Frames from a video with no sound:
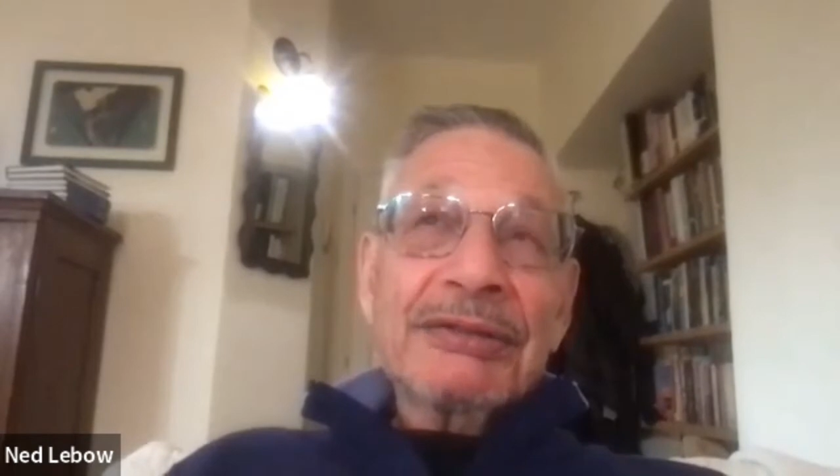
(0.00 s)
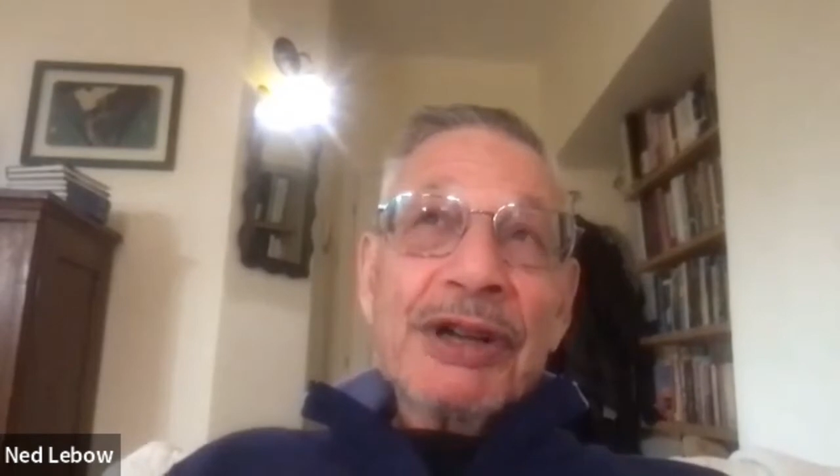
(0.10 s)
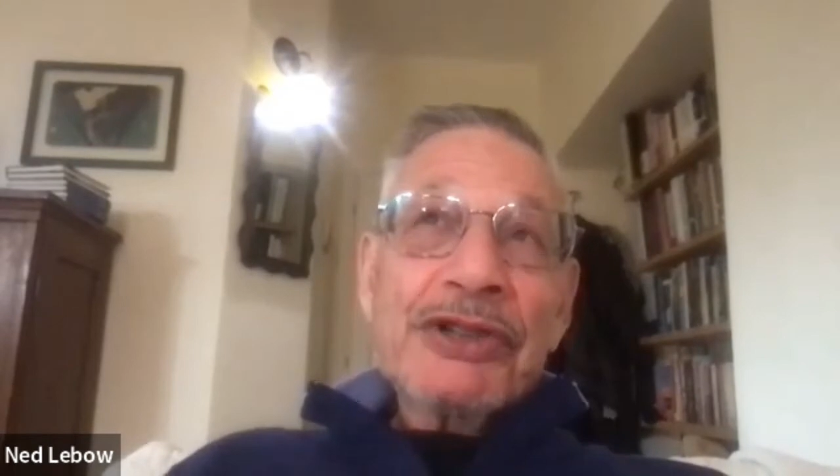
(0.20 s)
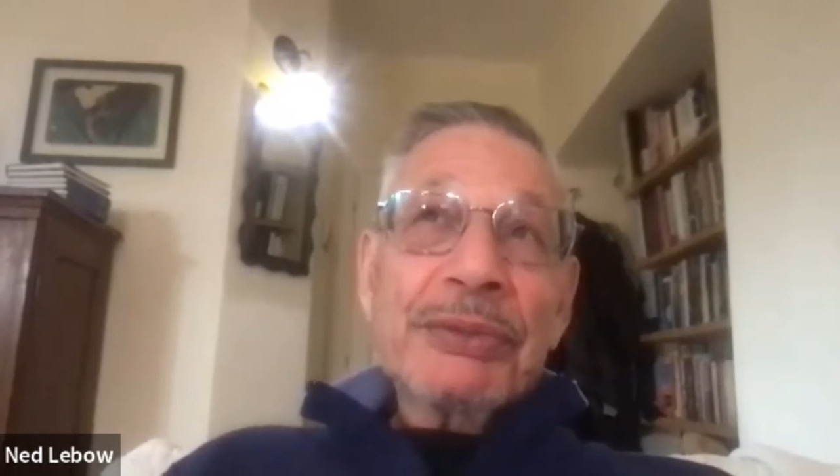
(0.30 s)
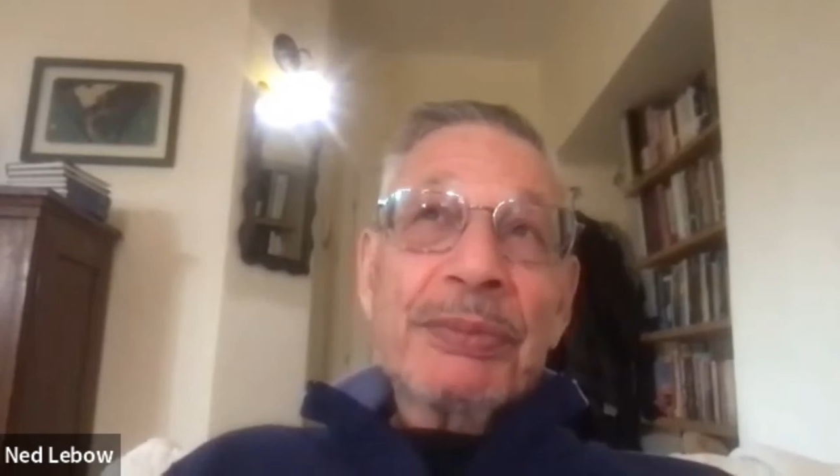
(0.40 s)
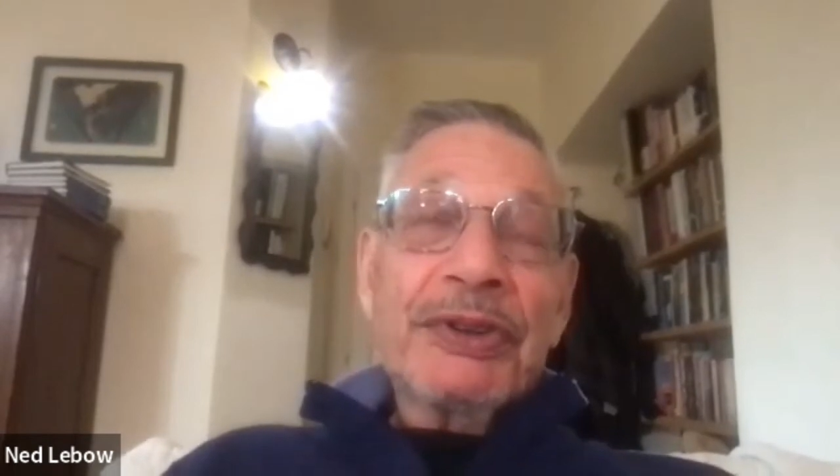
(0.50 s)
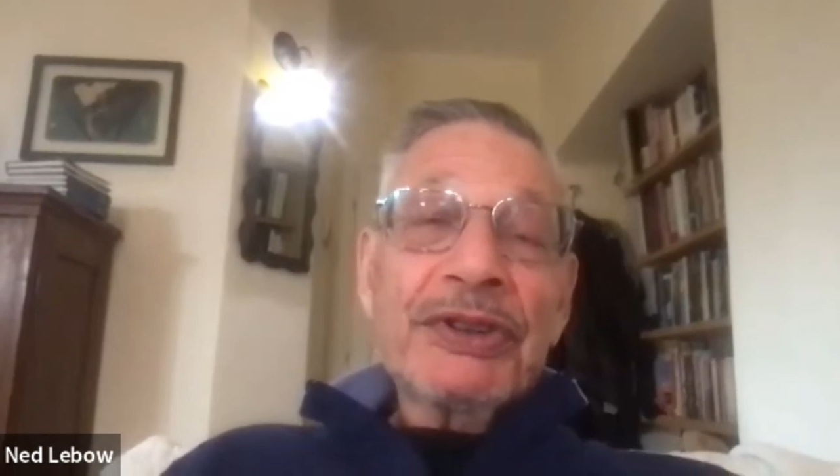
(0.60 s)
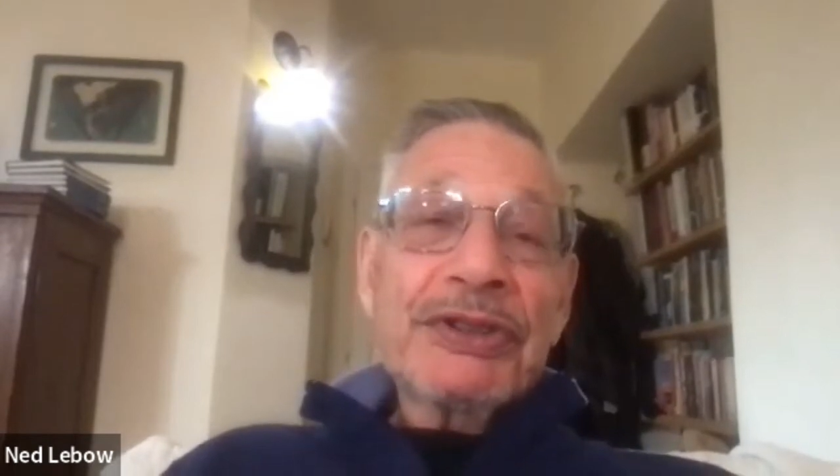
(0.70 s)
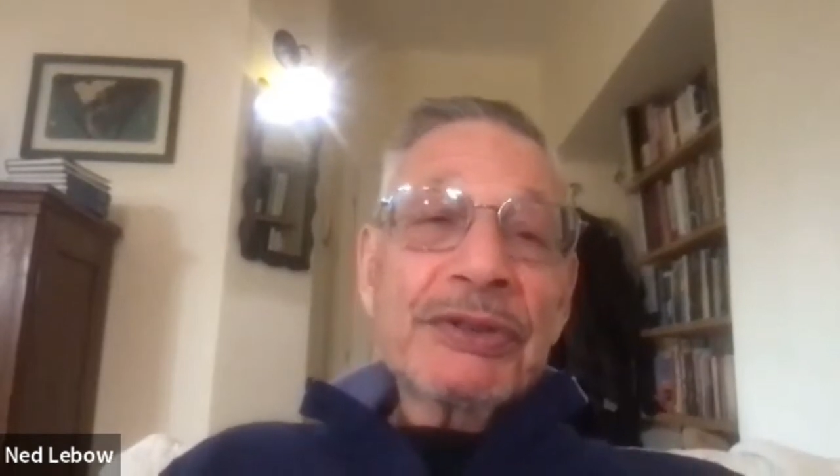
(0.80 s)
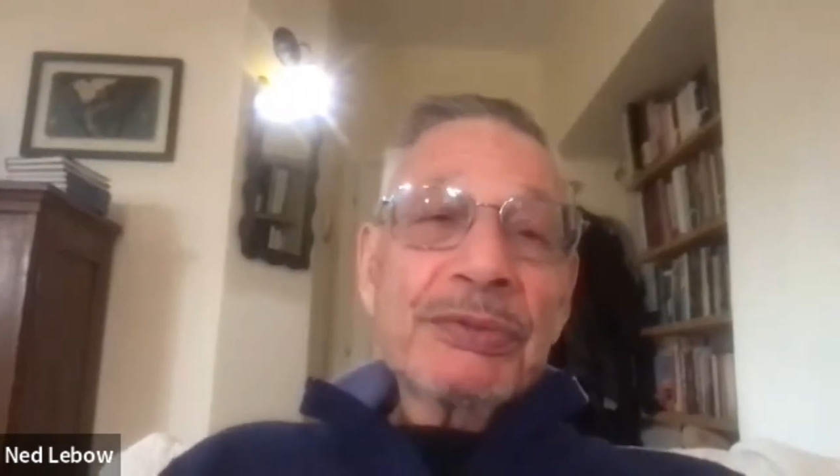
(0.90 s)
Russian
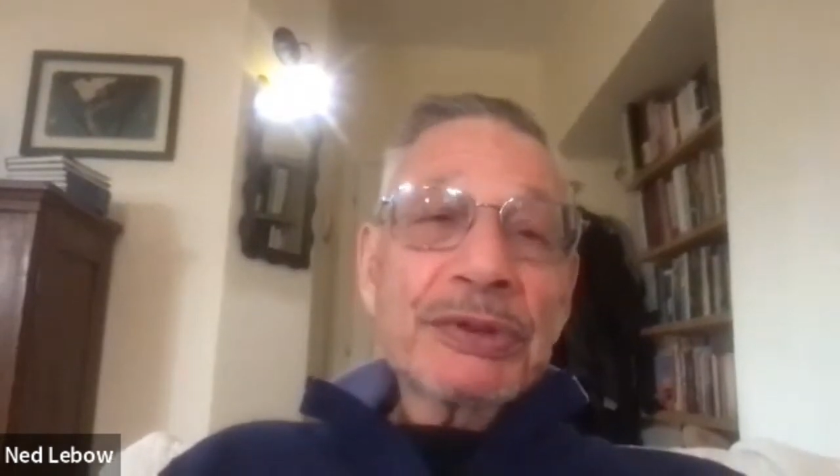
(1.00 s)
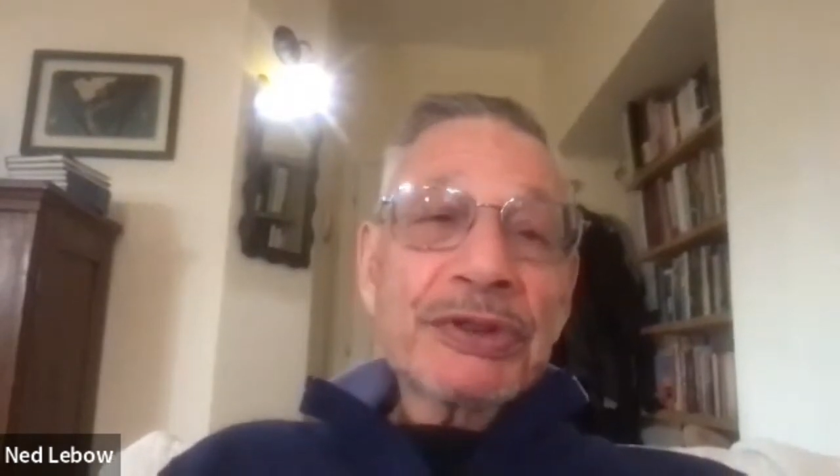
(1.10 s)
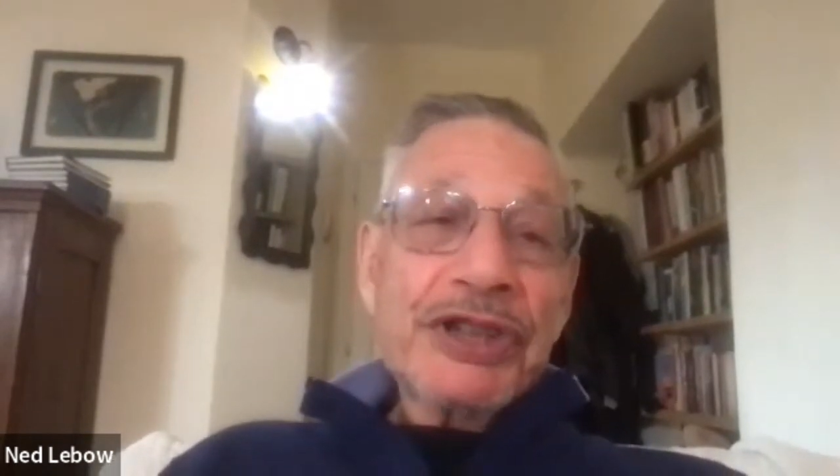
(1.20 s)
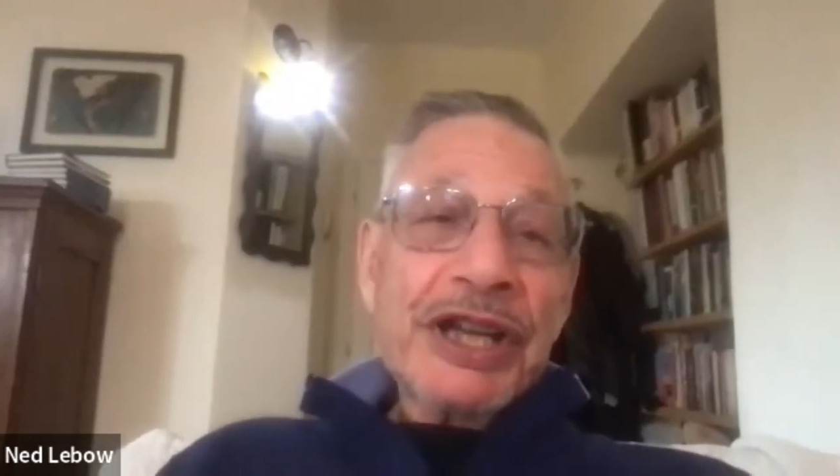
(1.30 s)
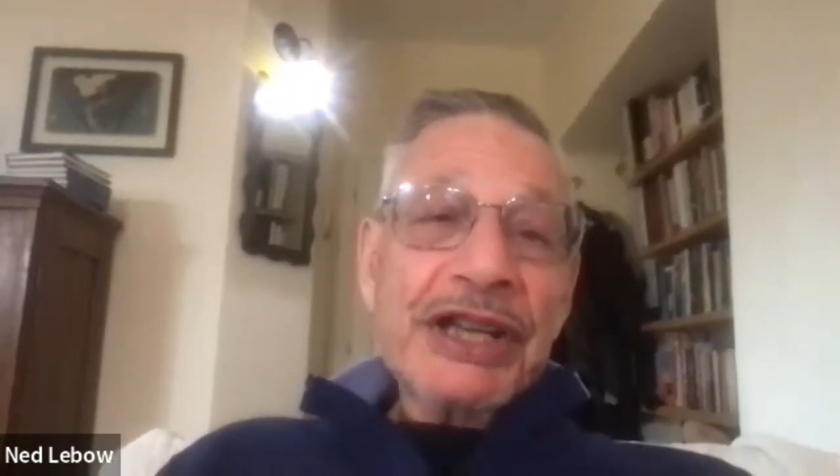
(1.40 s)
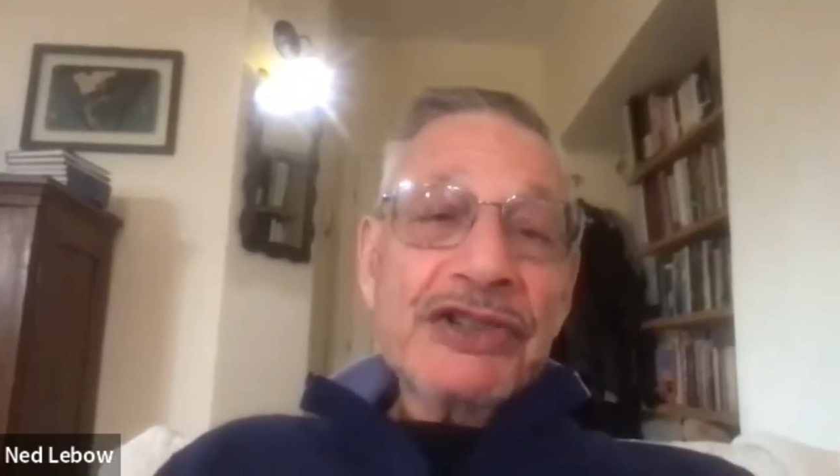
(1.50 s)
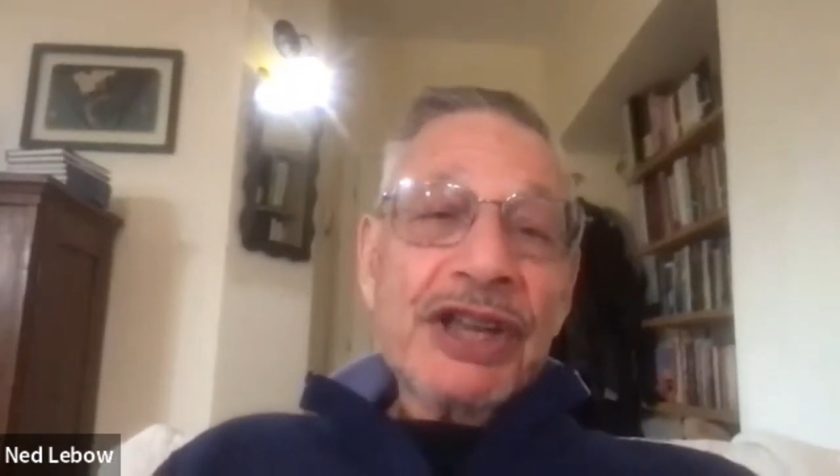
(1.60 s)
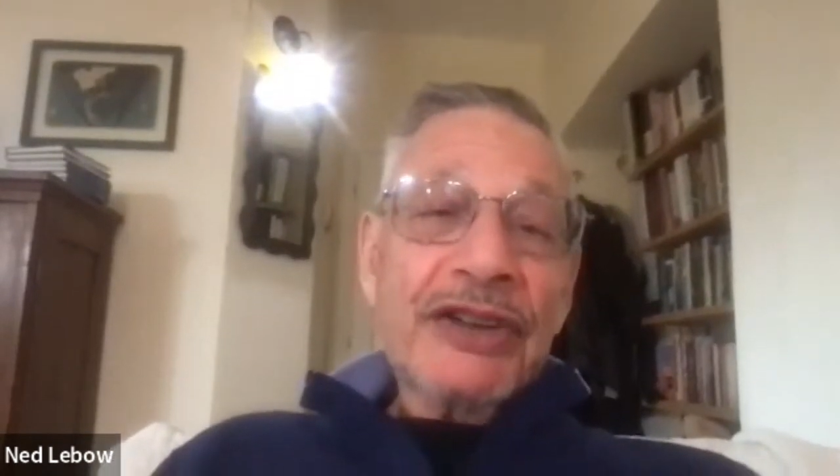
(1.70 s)
position will change